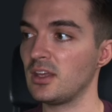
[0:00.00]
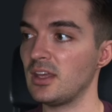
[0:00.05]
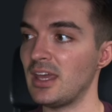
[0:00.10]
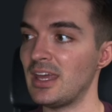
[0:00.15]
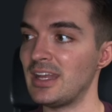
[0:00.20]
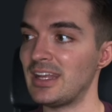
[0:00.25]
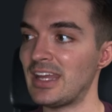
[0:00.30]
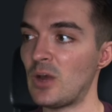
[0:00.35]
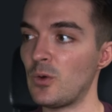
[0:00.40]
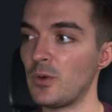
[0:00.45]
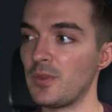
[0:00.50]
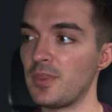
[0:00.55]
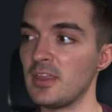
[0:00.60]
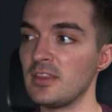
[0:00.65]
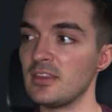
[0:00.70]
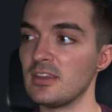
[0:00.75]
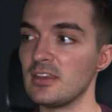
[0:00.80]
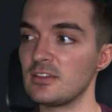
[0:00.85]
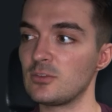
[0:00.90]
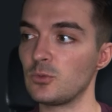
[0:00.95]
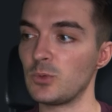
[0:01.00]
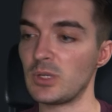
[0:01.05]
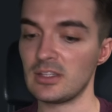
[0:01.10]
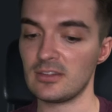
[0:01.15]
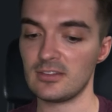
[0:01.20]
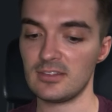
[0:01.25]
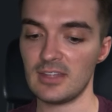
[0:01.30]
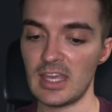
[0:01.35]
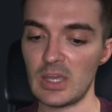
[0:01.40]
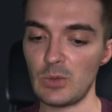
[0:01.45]
And now within this, we can
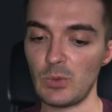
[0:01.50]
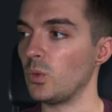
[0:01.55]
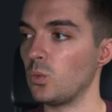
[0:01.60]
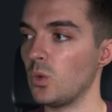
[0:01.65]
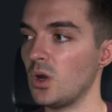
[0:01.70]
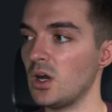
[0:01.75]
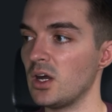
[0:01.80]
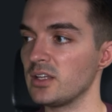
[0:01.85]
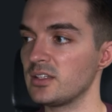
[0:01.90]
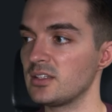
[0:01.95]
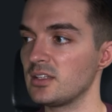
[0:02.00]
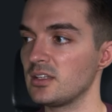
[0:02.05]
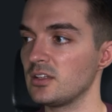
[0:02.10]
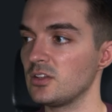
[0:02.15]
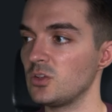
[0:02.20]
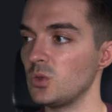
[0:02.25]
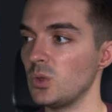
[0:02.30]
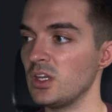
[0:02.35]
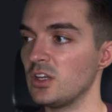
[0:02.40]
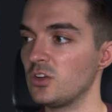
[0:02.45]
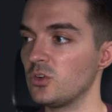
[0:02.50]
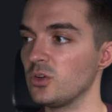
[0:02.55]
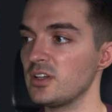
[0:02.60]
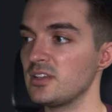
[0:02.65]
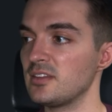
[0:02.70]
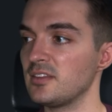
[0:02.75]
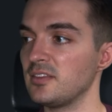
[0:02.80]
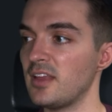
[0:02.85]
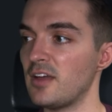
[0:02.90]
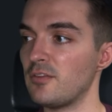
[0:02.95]
say we want to
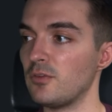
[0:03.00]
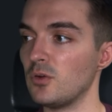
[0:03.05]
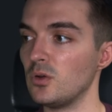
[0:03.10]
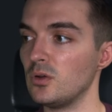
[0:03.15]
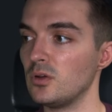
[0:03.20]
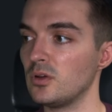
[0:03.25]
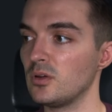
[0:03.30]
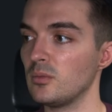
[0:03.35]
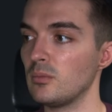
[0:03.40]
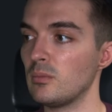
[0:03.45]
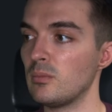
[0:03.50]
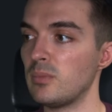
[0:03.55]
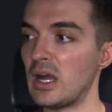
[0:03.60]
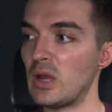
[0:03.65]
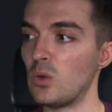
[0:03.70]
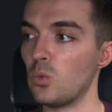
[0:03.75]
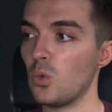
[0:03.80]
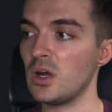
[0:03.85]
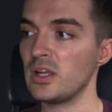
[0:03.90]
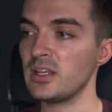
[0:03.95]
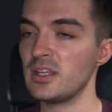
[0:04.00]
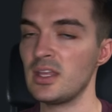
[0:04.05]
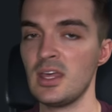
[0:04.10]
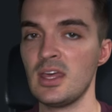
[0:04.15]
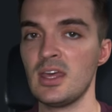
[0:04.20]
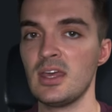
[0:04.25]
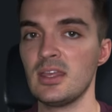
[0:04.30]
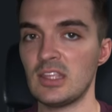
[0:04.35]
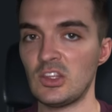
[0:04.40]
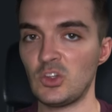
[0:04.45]
increase level by 1.
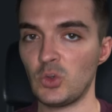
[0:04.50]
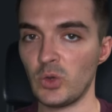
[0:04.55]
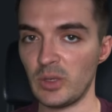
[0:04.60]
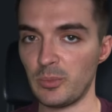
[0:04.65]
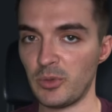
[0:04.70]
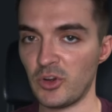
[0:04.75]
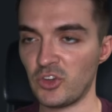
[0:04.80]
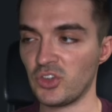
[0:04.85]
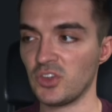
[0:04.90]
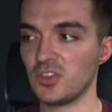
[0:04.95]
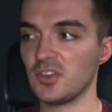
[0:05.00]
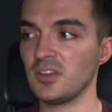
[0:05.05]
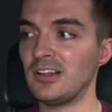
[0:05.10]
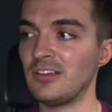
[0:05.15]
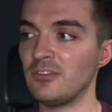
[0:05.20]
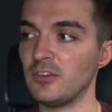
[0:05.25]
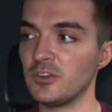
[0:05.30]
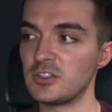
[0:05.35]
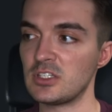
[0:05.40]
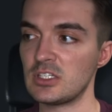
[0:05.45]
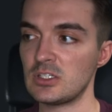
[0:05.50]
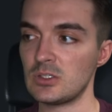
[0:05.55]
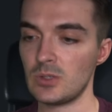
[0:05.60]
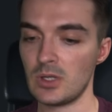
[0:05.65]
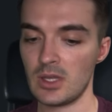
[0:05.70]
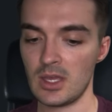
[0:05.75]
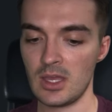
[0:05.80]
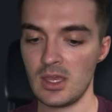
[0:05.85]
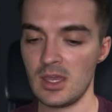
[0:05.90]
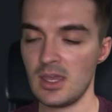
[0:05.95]
That's going to push us to level 2.
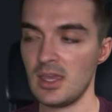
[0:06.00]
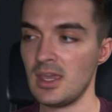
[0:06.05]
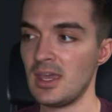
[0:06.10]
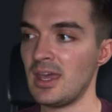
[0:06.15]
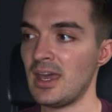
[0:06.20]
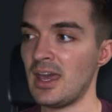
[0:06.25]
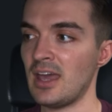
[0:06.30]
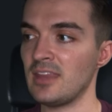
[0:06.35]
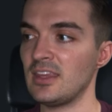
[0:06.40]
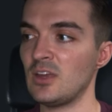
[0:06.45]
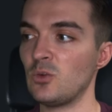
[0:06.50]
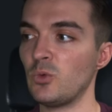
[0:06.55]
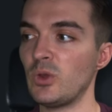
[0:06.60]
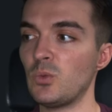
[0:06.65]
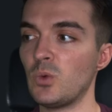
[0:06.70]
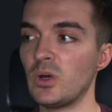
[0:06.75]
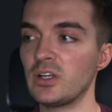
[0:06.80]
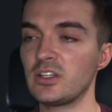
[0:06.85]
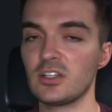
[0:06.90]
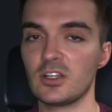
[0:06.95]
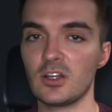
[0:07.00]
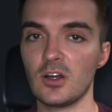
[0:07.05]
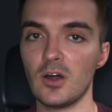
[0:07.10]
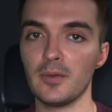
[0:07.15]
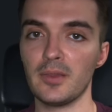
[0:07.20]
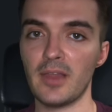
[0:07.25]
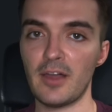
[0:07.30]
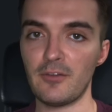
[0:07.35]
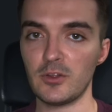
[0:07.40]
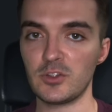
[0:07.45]
And then we want to
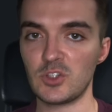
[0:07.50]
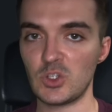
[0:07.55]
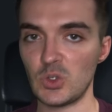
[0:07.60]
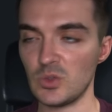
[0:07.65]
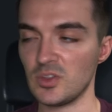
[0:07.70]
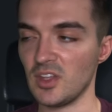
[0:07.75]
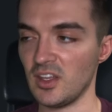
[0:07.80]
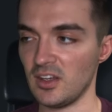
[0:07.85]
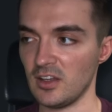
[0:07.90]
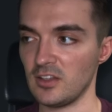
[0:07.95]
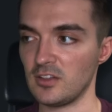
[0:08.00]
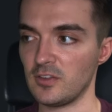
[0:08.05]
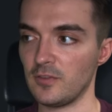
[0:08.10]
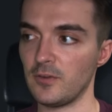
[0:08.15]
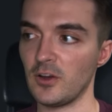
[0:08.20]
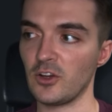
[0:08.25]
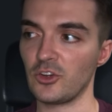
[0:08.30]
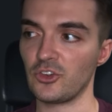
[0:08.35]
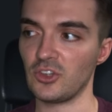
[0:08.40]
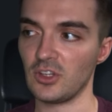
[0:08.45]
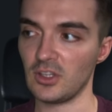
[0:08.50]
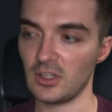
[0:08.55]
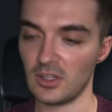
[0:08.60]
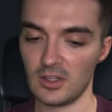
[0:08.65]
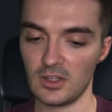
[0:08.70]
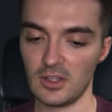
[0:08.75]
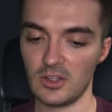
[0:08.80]
call level 2's init function.